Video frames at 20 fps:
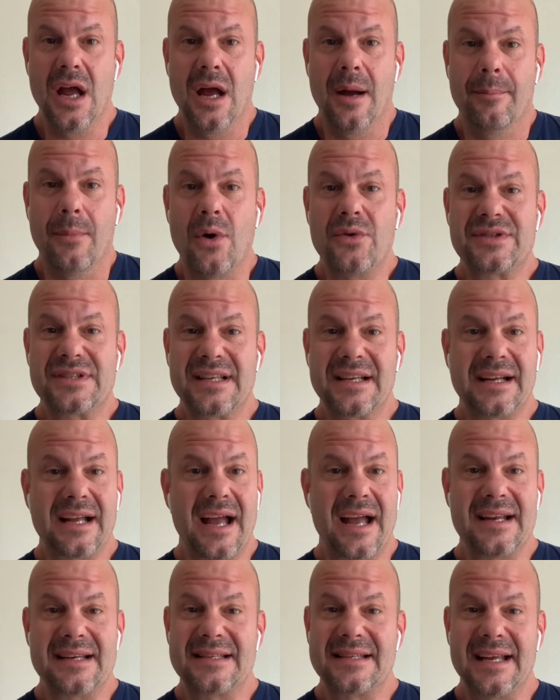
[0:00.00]
Most of the
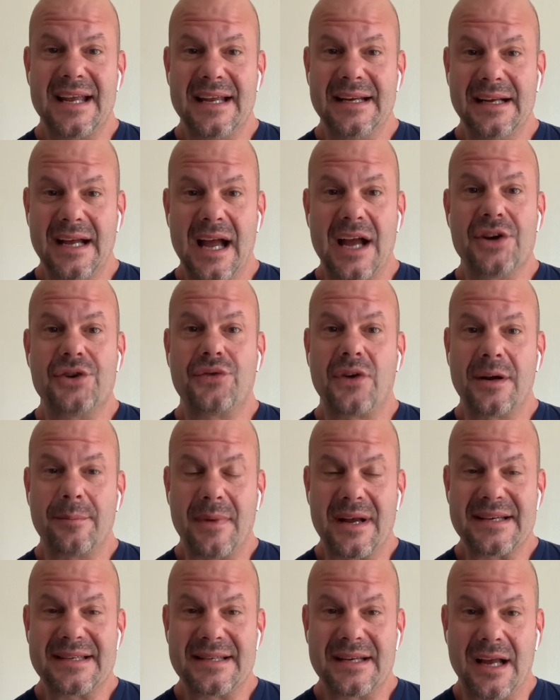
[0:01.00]
guys say, I drink
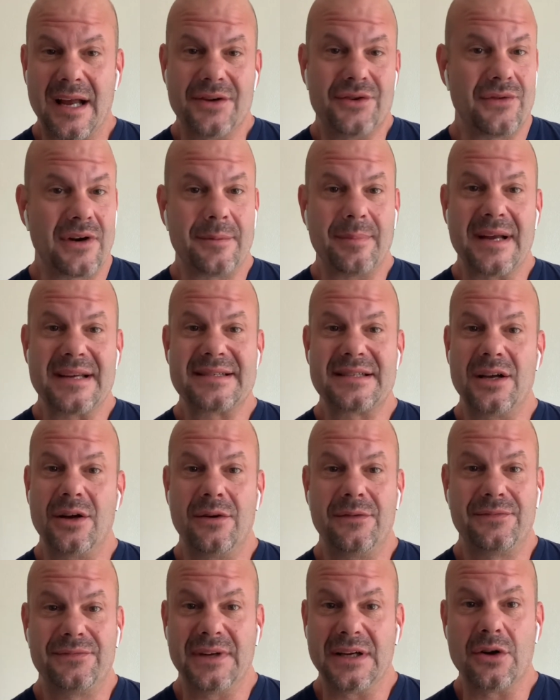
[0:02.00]

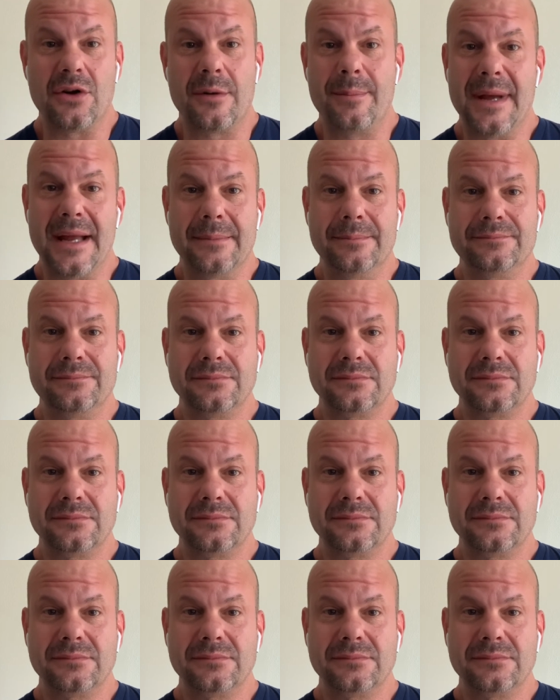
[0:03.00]
myself and go to bed.